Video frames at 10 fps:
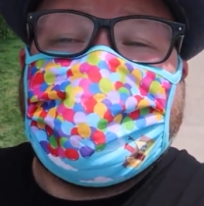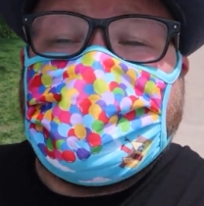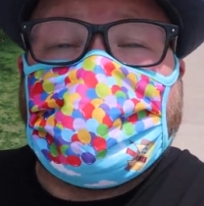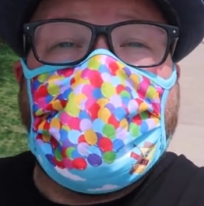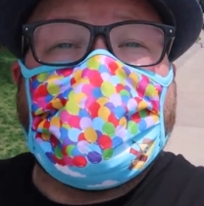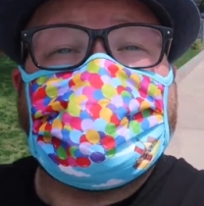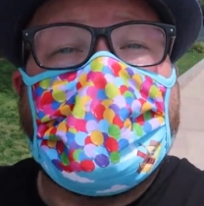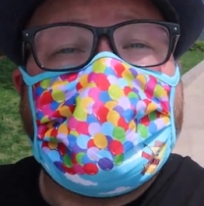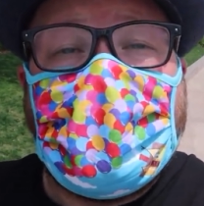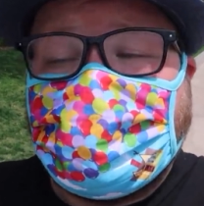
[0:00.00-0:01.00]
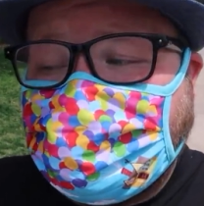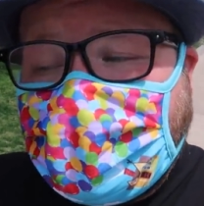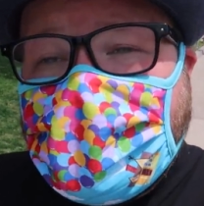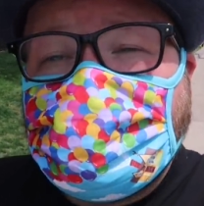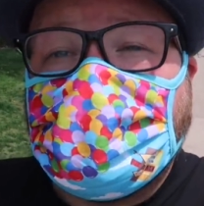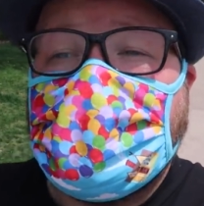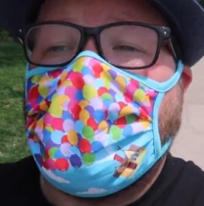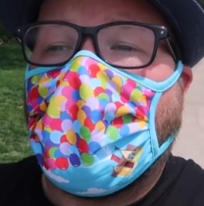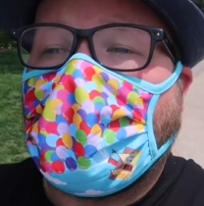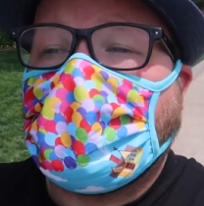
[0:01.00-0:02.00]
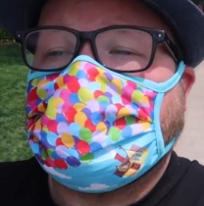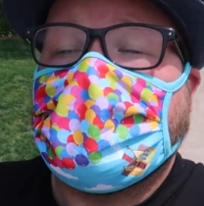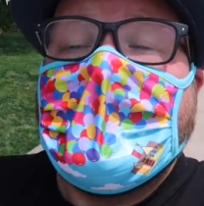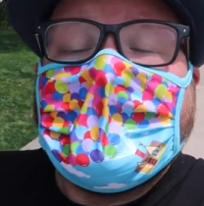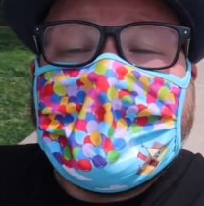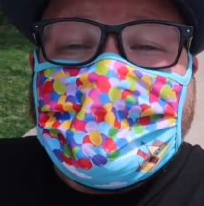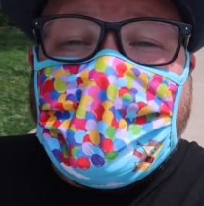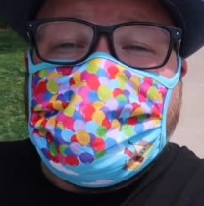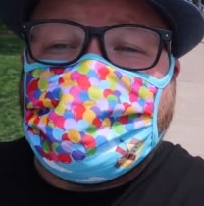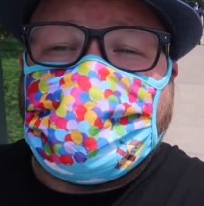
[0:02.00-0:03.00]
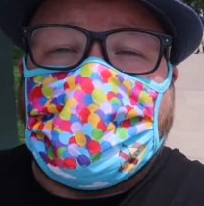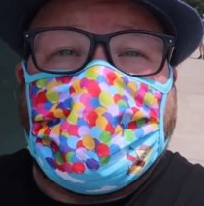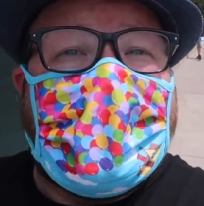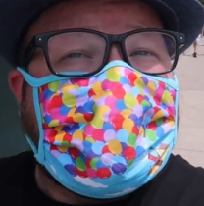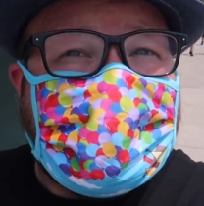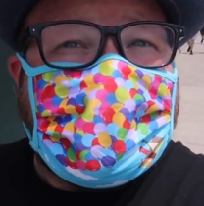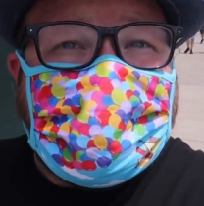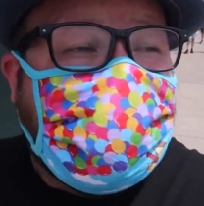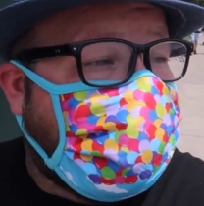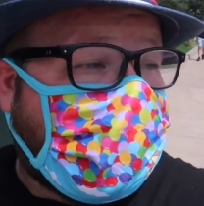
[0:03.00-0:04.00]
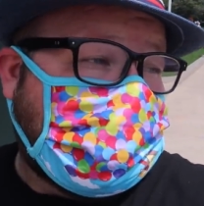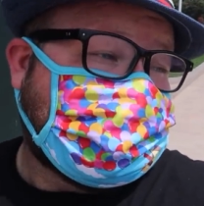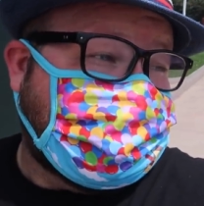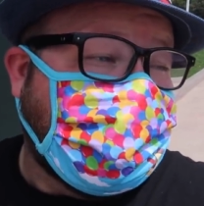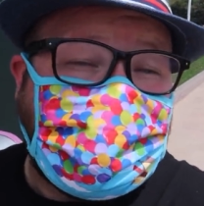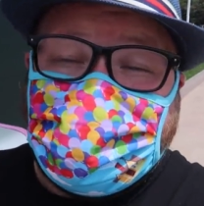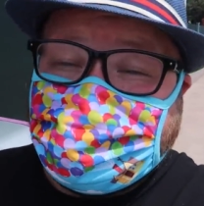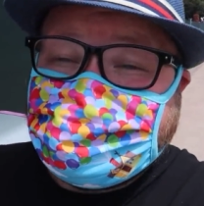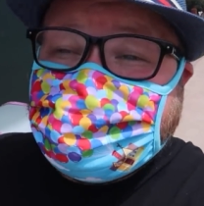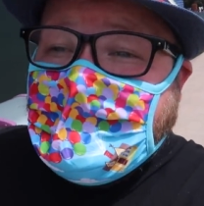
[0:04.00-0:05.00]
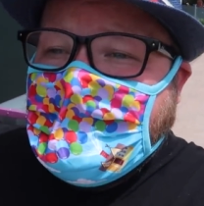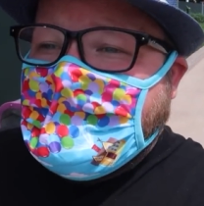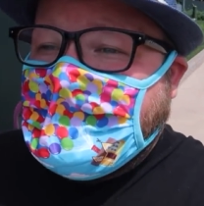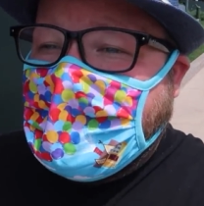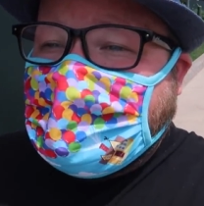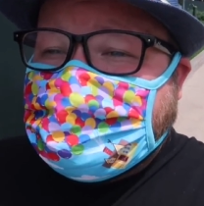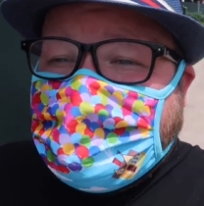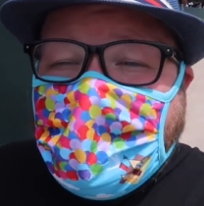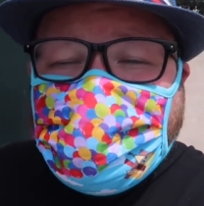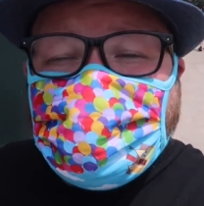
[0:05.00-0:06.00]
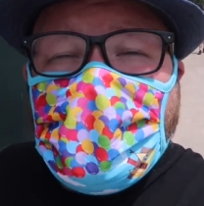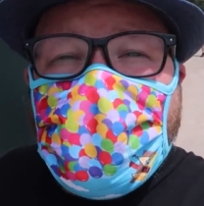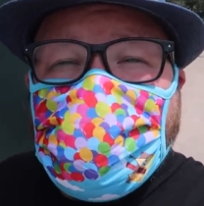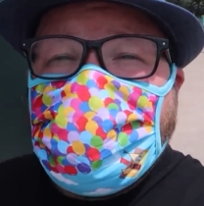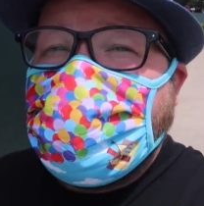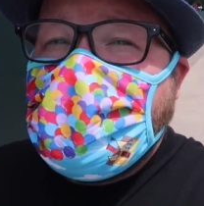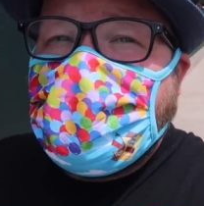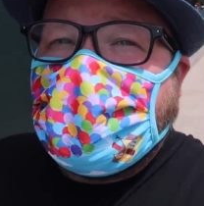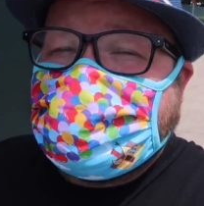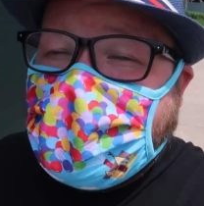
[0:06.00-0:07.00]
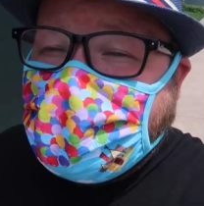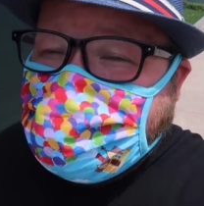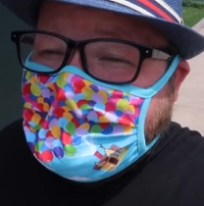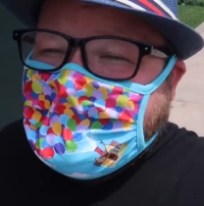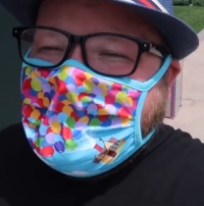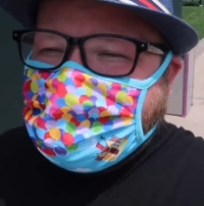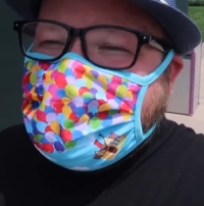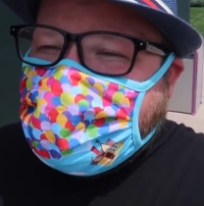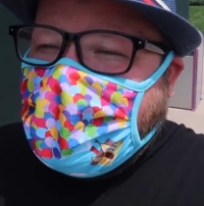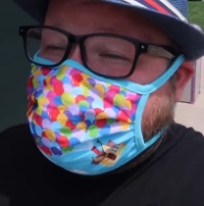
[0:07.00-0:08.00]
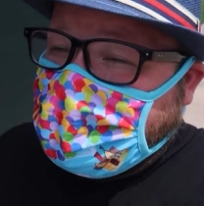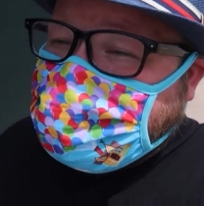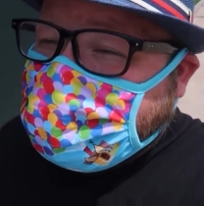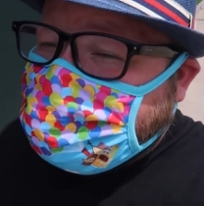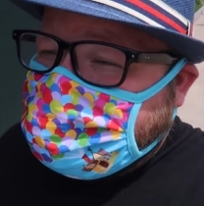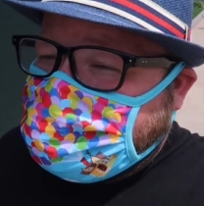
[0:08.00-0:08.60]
And then, of course, over by the land would be World Nature and then World Showcase. And I don't know how I feel about that. I mean, I like it.